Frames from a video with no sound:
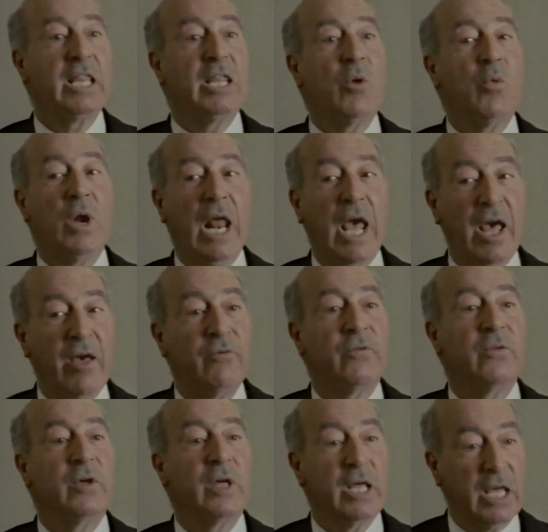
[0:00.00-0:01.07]
they will have
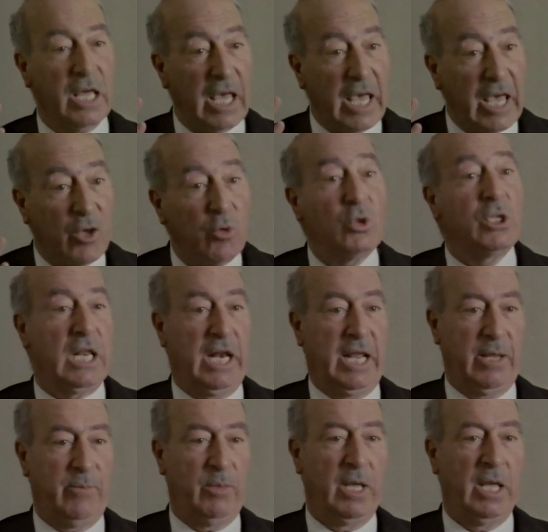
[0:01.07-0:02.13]
a good
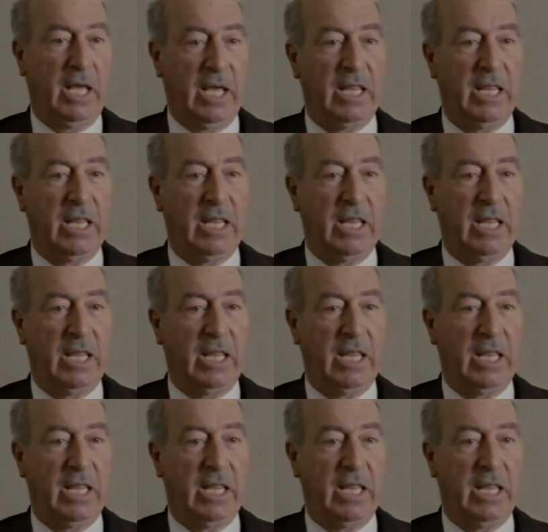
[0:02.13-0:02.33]
claim